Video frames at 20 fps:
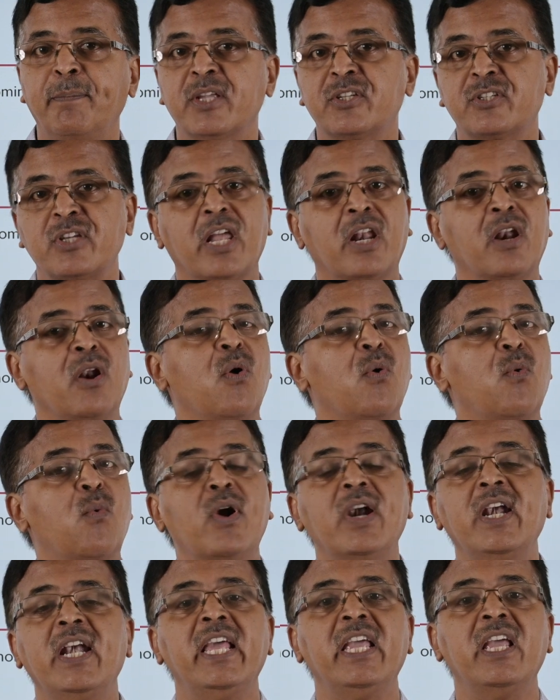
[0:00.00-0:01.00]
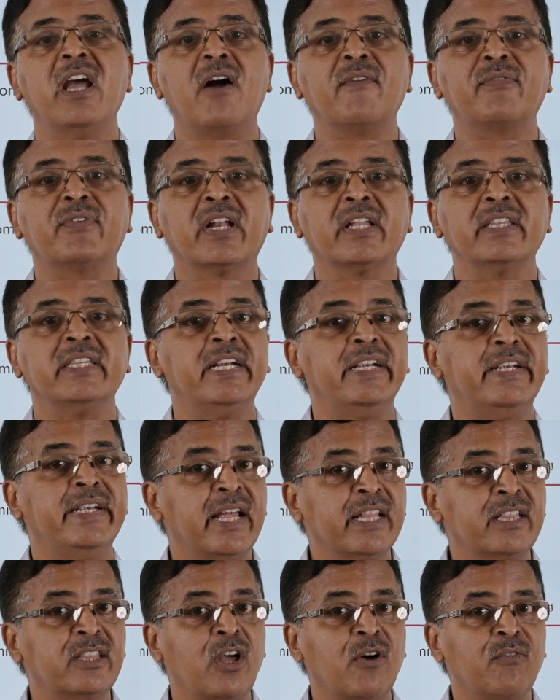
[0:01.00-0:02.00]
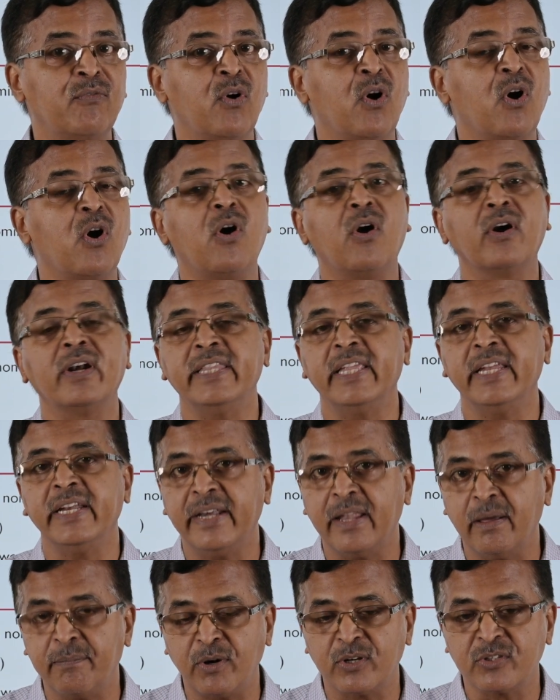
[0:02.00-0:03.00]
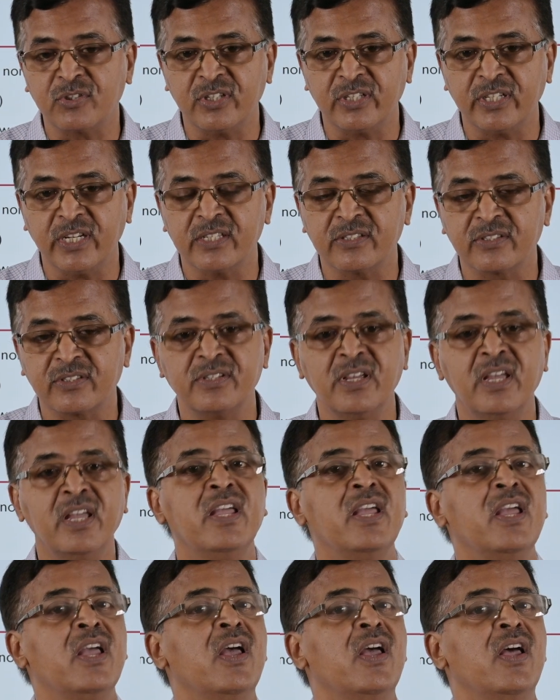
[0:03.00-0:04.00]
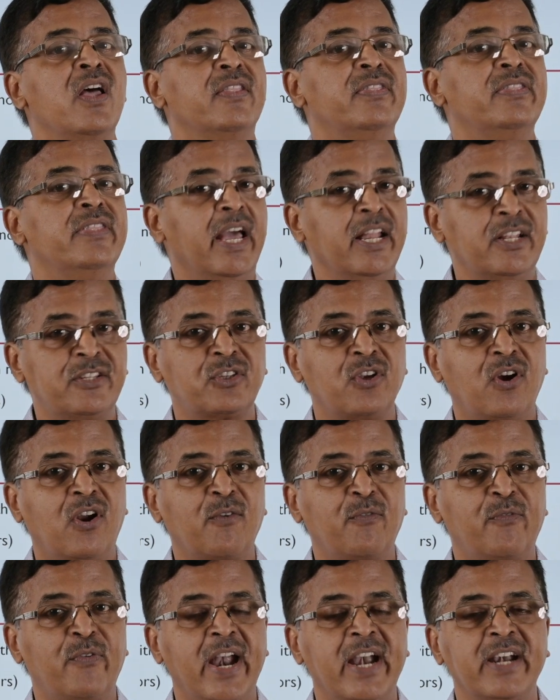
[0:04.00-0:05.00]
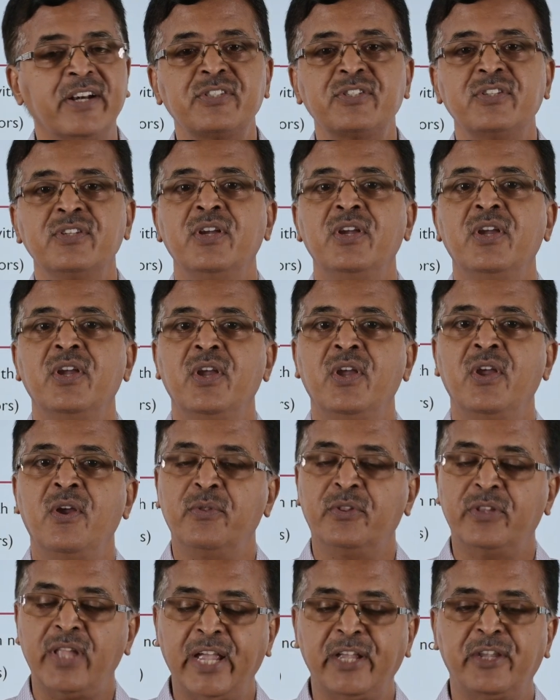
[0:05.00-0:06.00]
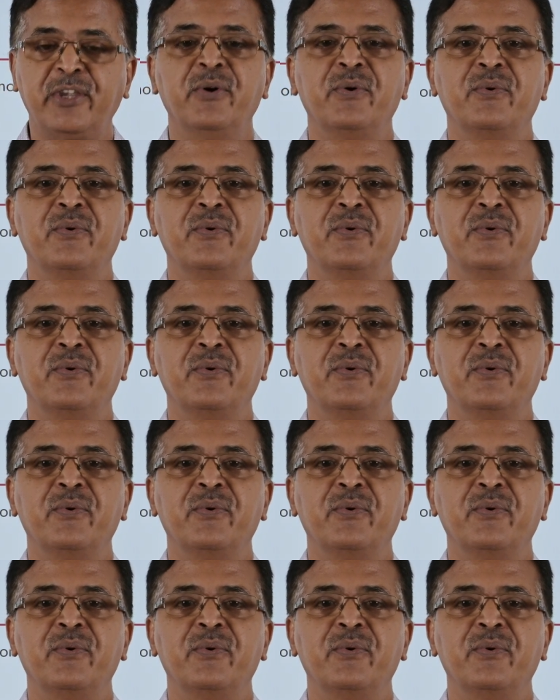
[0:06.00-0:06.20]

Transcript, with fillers: picture only after the death of all the depositors. That's all friends. Thank